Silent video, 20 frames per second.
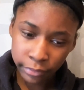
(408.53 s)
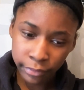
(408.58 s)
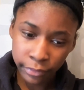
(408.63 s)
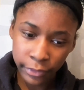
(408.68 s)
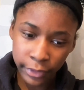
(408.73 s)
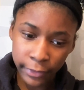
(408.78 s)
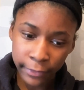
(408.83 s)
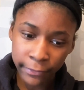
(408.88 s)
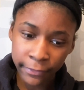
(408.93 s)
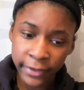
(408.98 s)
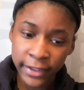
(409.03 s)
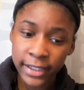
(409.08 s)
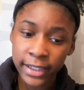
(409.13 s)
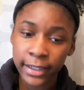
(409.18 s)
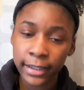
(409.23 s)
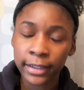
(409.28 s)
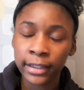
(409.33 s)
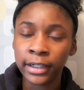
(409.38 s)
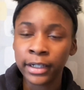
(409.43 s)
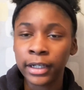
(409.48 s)

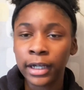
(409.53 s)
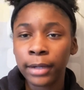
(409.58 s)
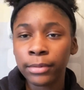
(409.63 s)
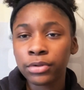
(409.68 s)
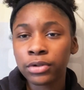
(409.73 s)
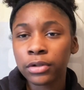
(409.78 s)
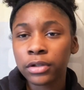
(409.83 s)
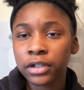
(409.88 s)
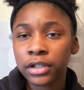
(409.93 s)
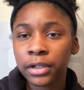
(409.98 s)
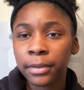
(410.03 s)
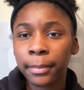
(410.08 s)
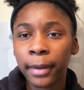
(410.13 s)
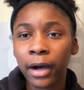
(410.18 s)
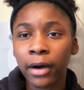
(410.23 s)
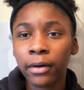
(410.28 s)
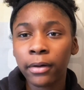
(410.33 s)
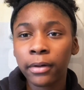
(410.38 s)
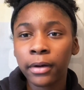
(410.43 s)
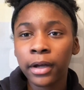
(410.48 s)
physically, I'm talking
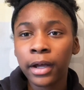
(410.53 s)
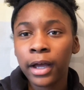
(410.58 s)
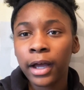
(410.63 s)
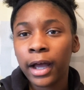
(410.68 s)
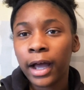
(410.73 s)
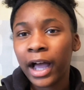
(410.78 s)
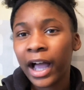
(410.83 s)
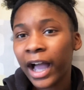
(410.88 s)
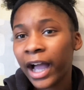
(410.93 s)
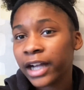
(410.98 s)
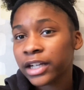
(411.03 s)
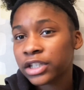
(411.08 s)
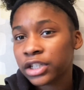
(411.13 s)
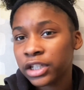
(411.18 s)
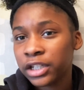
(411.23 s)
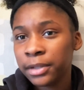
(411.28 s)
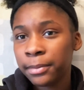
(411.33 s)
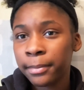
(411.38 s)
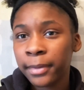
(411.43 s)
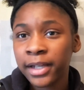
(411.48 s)
about
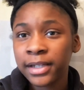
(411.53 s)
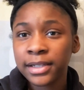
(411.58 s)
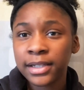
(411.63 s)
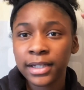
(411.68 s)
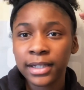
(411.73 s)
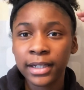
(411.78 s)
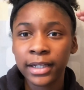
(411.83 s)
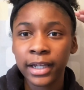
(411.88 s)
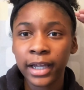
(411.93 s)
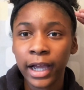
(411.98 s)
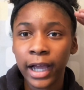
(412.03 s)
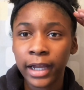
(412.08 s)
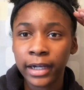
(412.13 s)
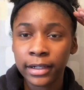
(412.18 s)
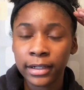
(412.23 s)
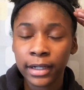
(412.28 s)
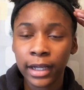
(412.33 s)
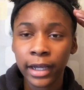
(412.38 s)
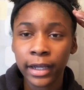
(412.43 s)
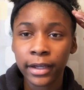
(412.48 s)
actually mentally
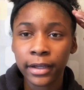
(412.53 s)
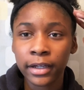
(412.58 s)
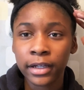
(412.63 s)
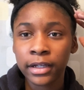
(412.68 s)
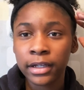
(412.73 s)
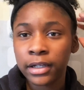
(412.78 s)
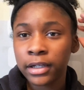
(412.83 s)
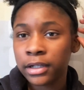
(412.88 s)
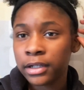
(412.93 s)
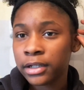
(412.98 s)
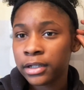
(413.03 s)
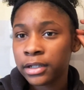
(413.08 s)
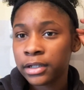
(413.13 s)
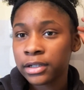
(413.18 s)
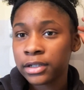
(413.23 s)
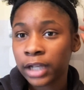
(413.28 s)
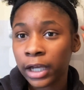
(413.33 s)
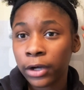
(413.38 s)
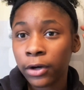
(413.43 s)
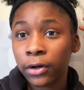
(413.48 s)
and like
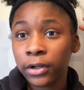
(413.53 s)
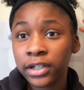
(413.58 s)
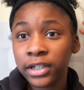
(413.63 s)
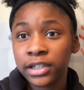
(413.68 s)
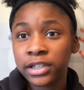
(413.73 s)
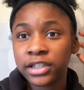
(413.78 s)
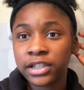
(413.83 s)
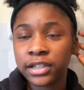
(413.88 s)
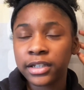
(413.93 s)
psychologically.